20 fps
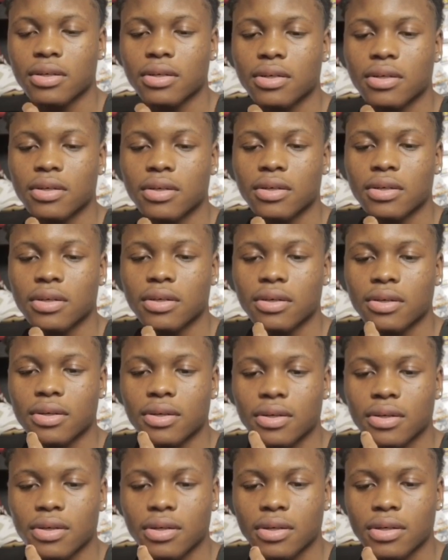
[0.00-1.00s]

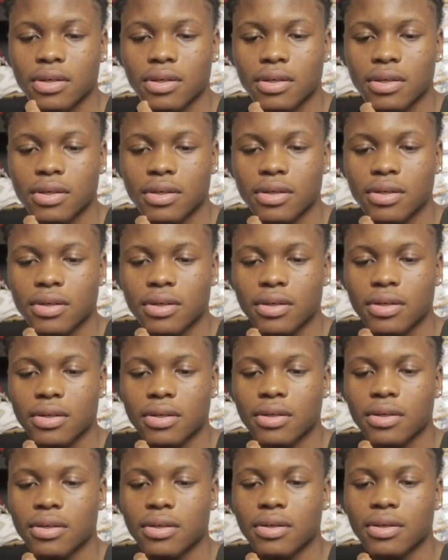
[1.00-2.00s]

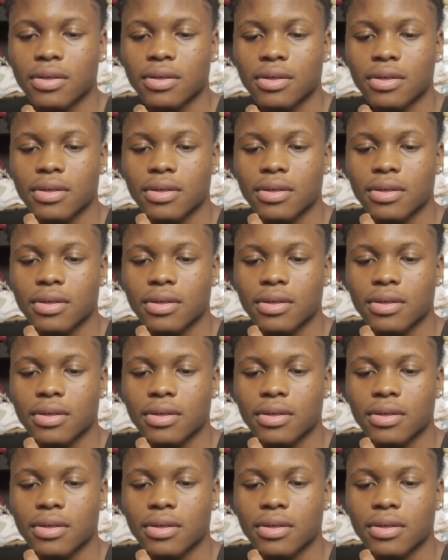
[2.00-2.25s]
Nothing is said.